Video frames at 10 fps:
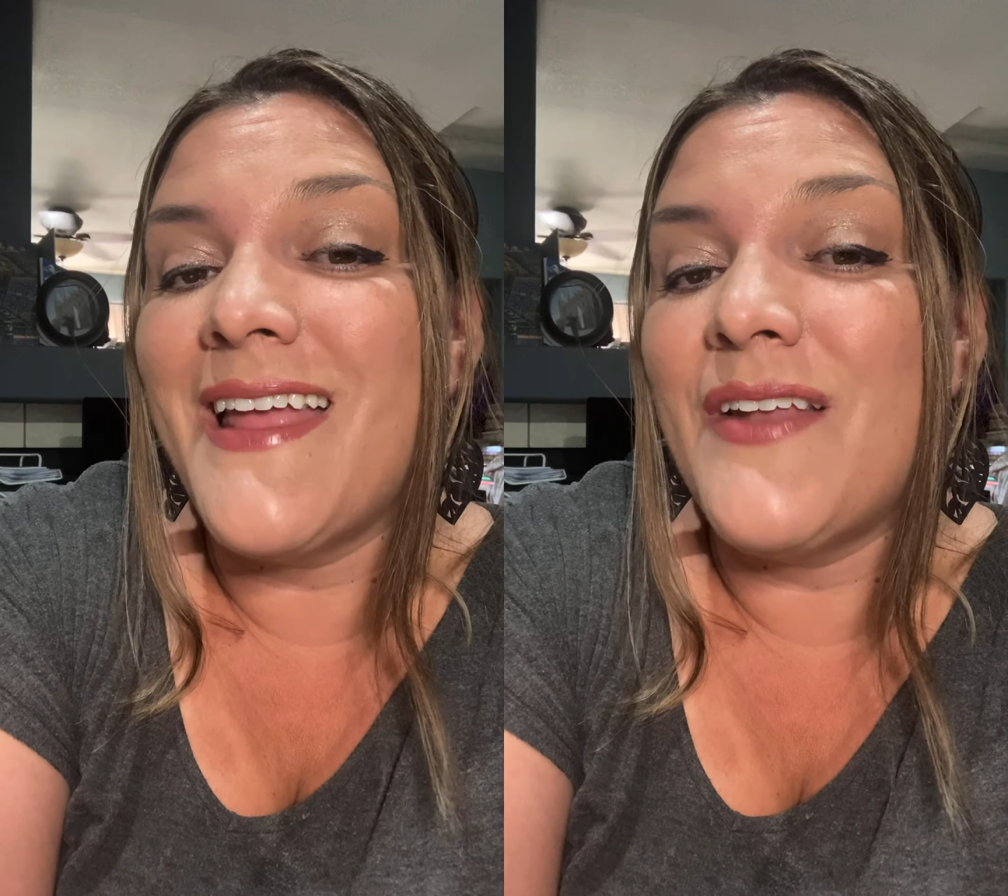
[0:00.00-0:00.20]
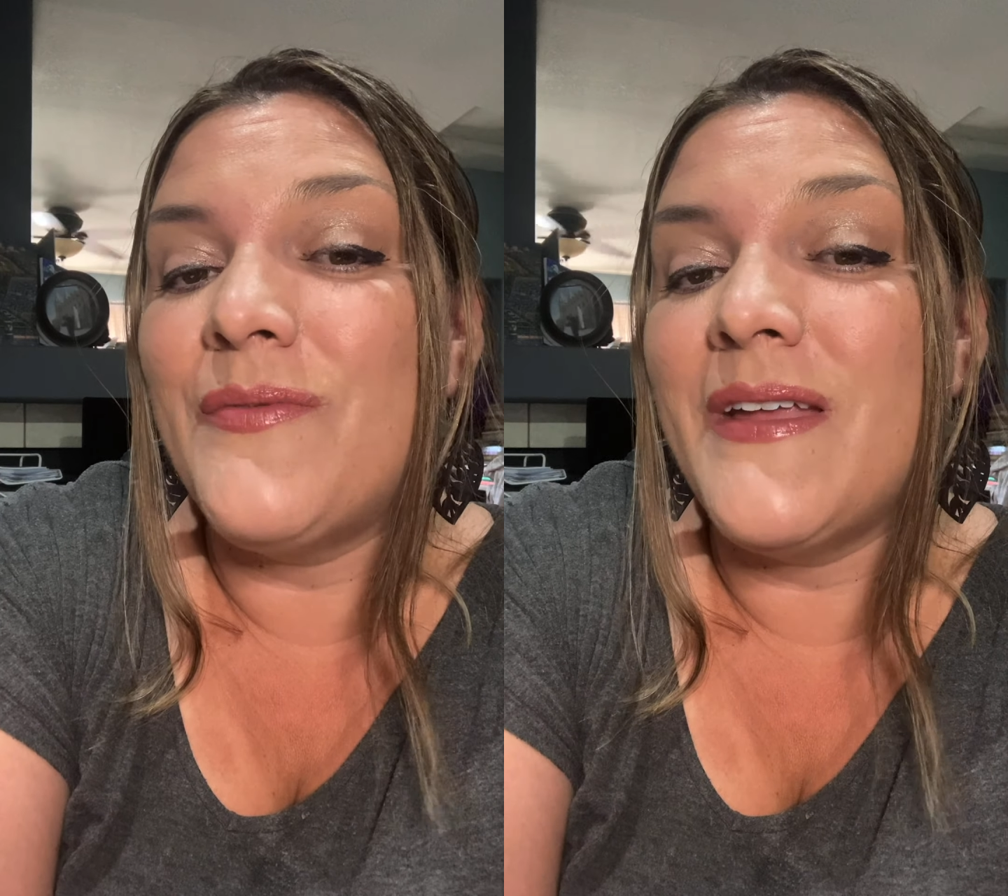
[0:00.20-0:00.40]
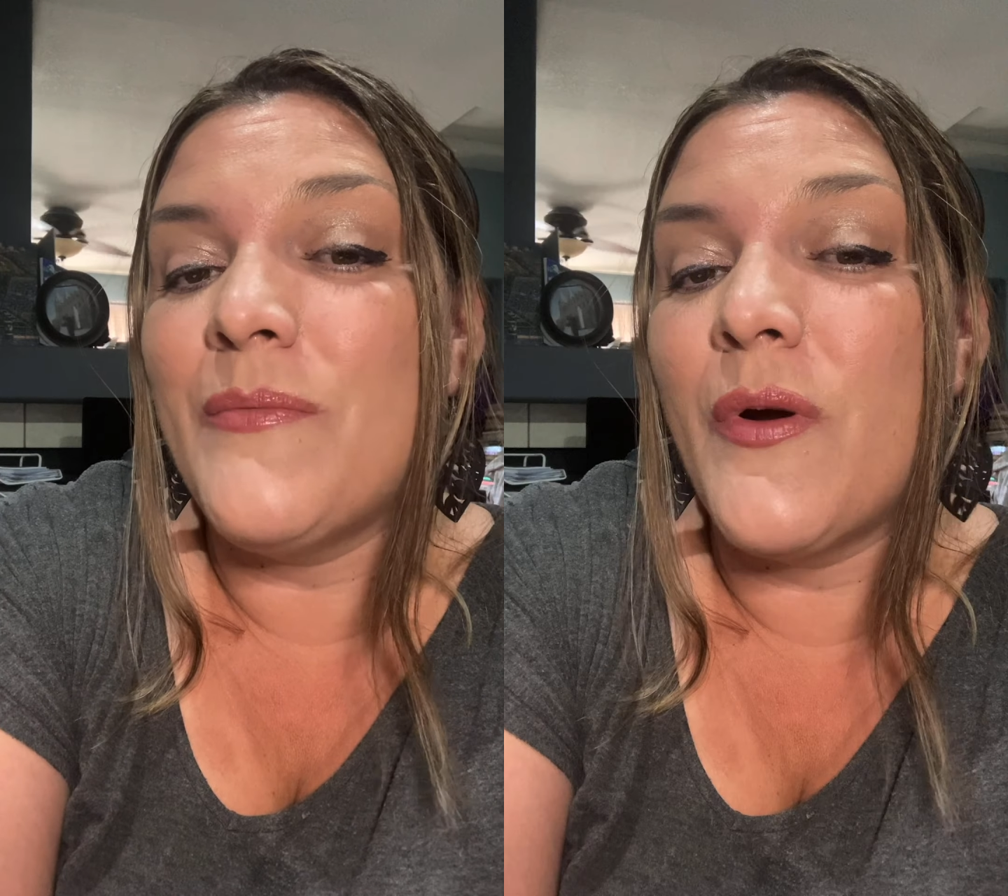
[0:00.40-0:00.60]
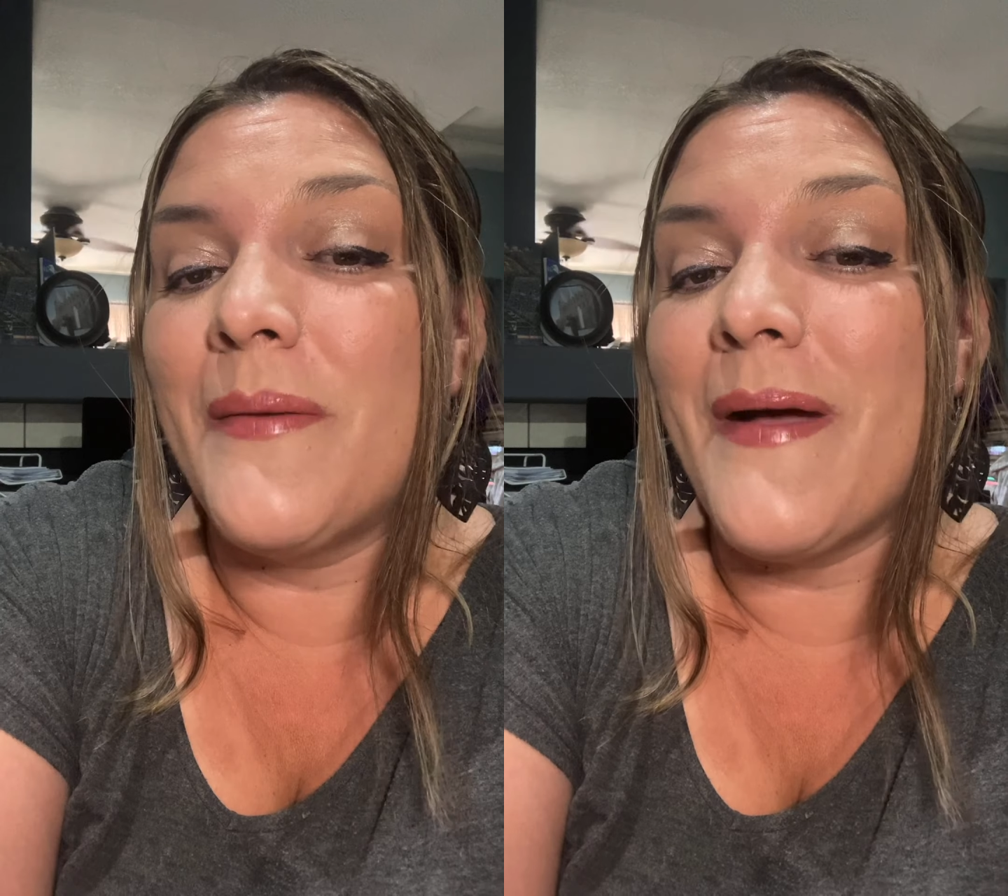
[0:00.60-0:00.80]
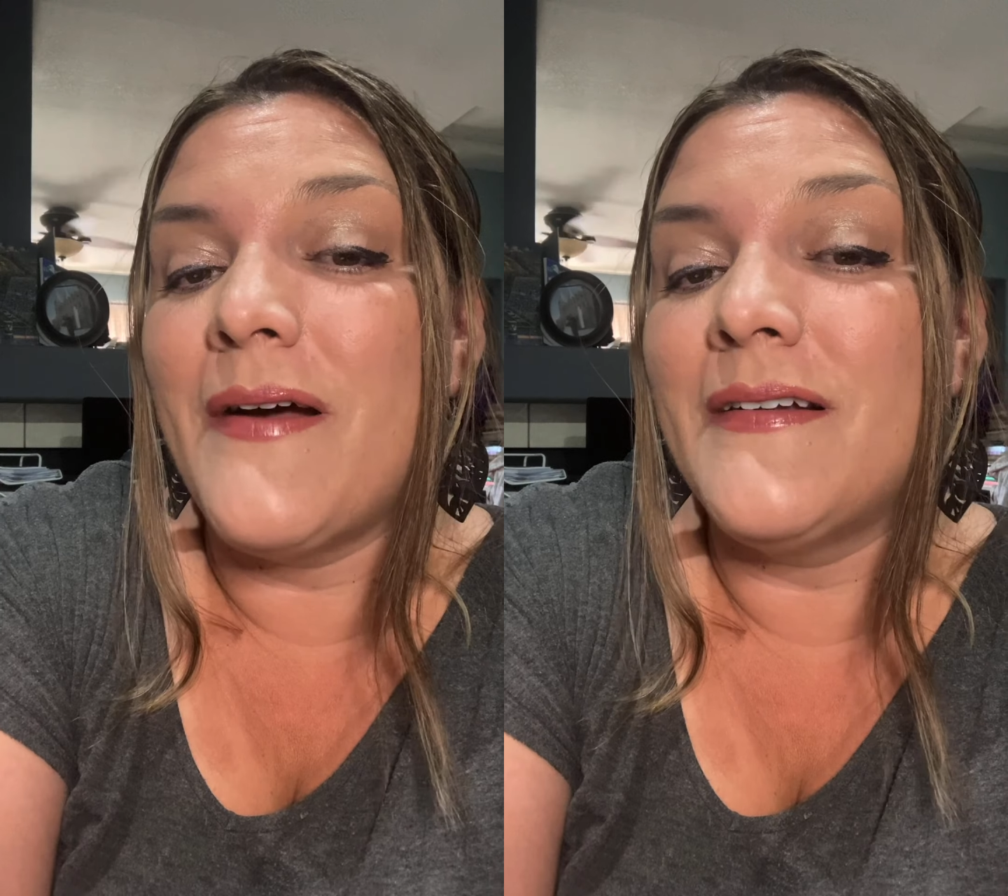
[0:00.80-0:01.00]
and read more
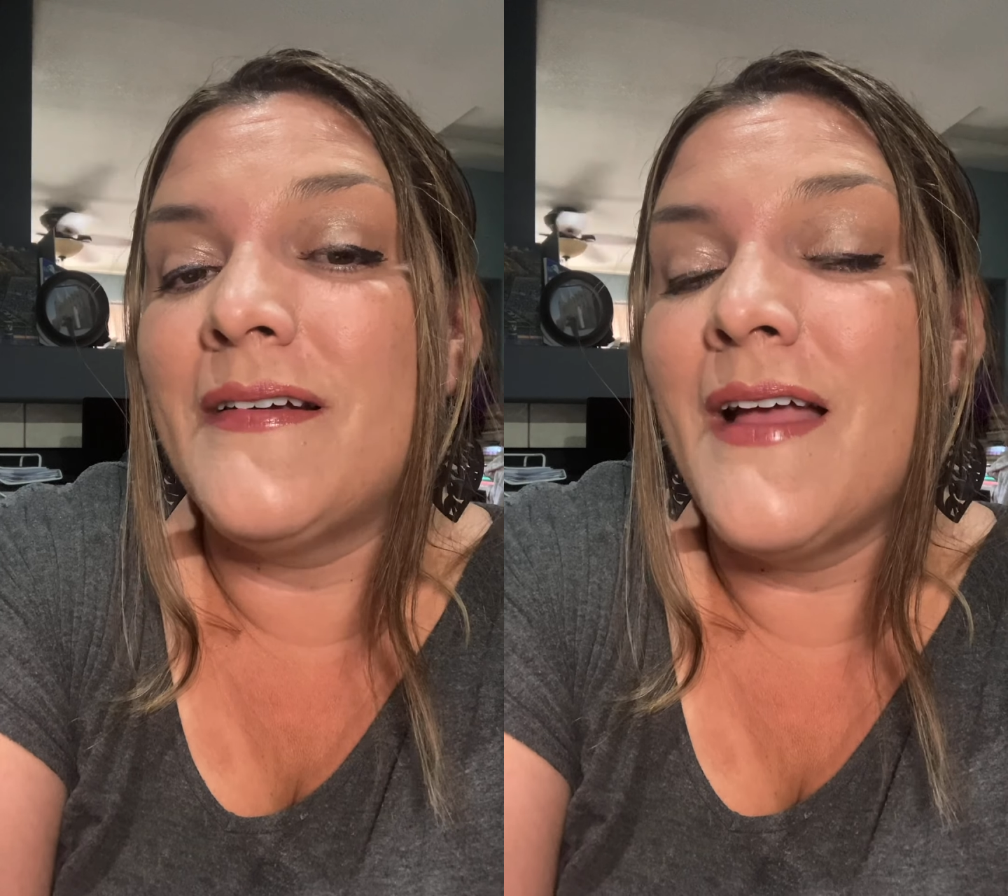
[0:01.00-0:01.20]
about